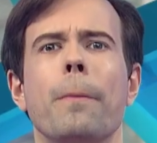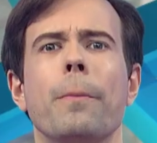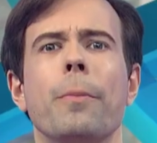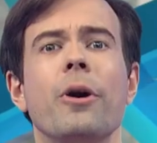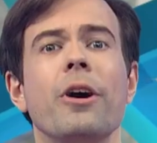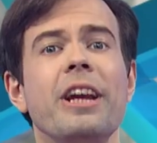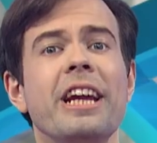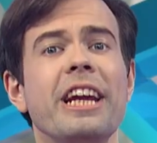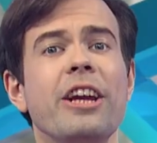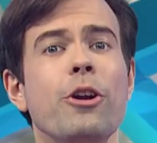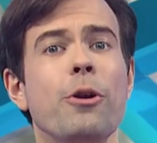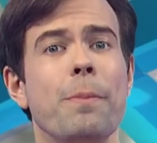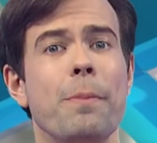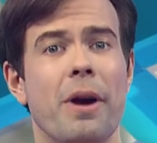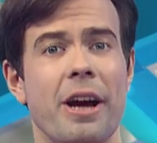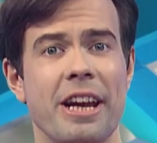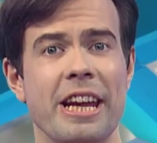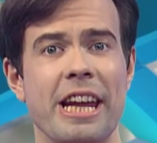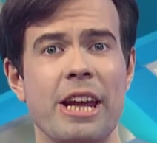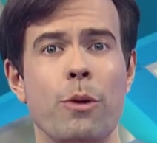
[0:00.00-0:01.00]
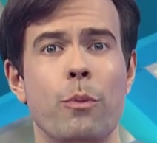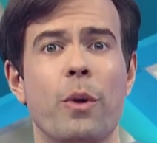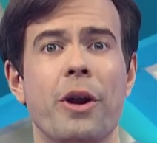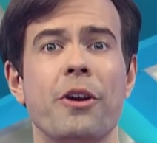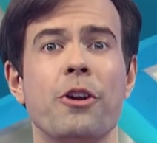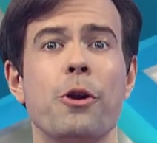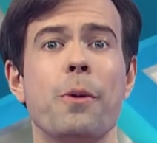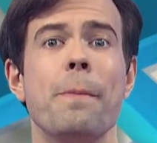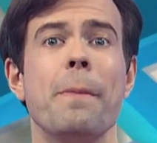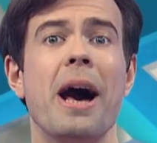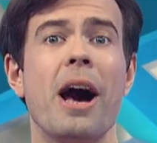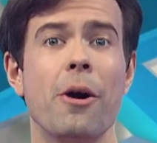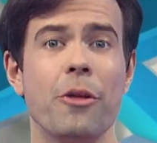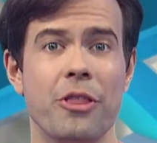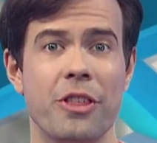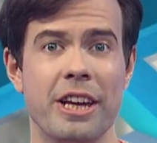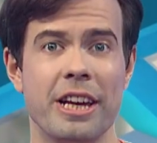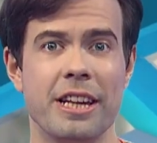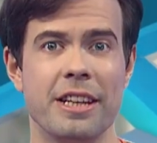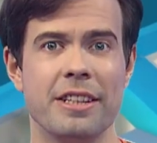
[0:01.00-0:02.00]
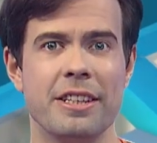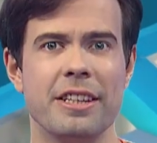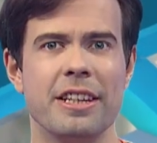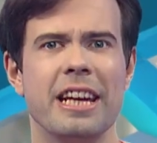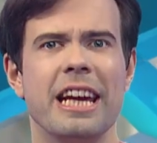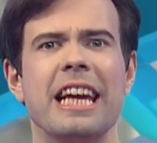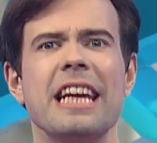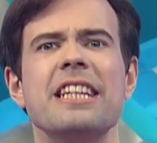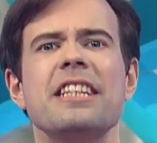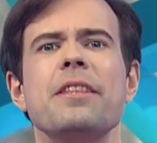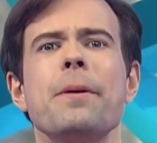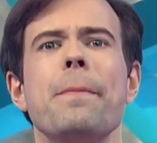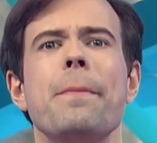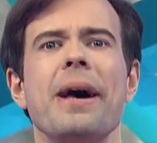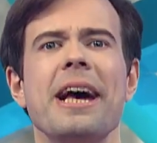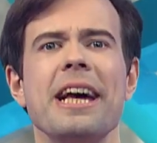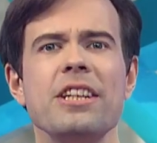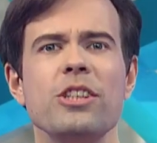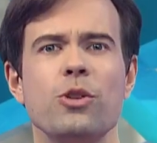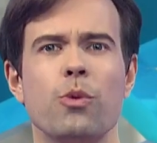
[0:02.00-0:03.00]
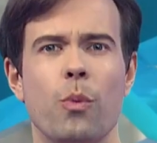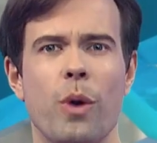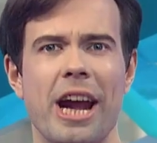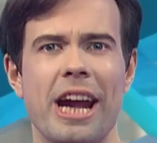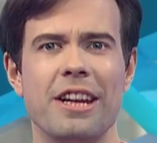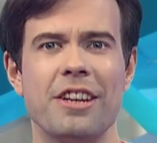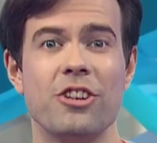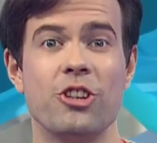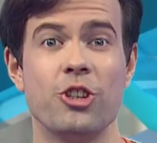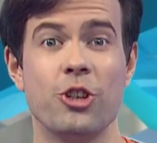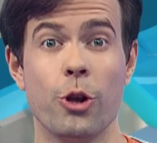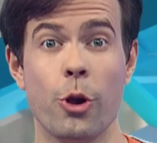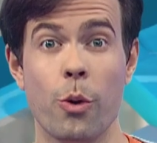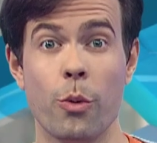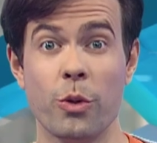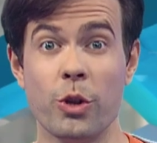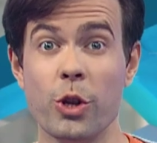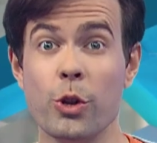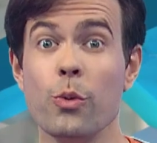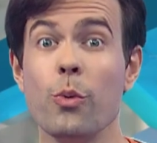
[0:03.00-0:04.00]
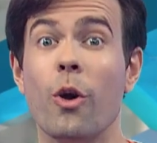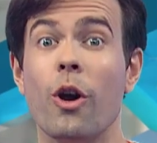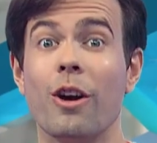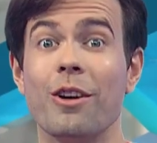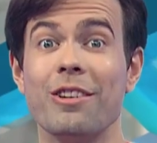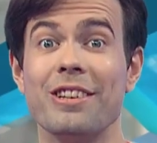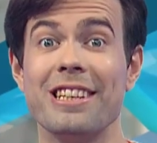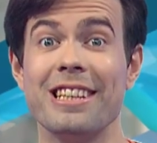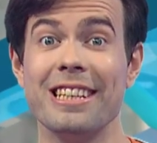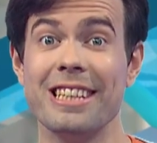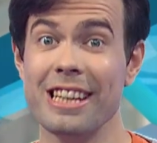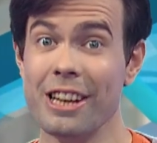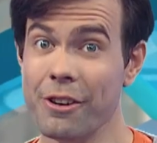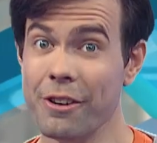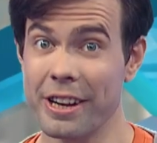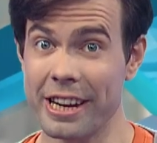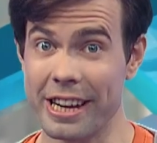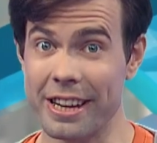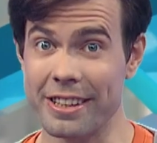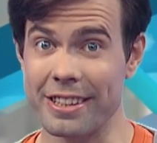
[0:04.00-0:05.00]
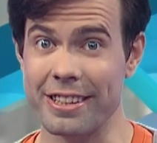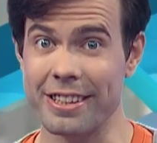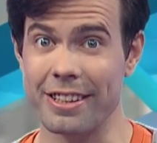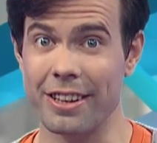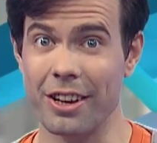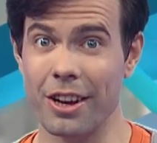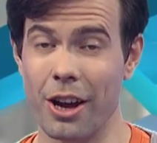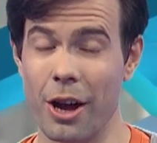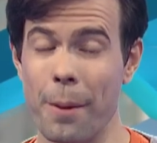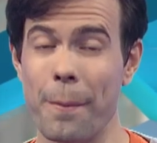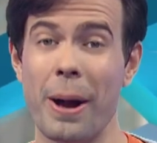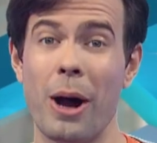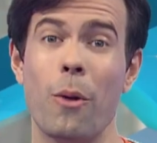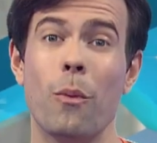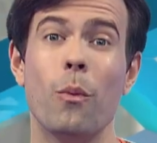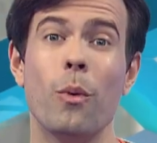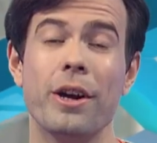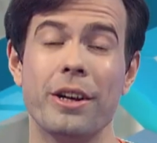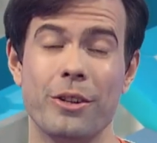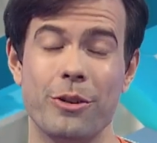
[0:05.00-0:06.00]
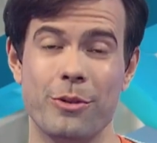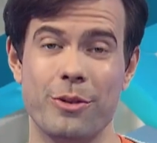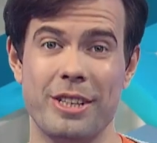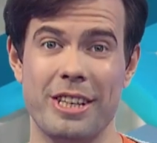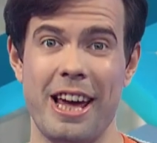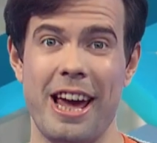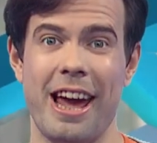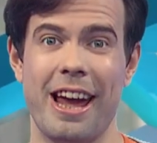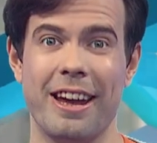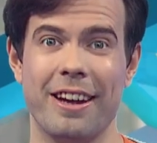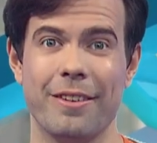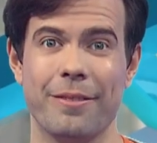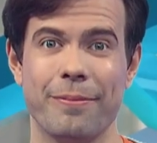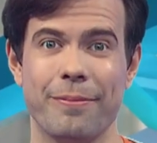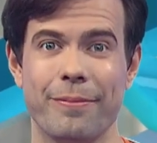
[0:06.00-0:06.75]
Putting your money where your mouth is is the best way to show you are serious about what you say.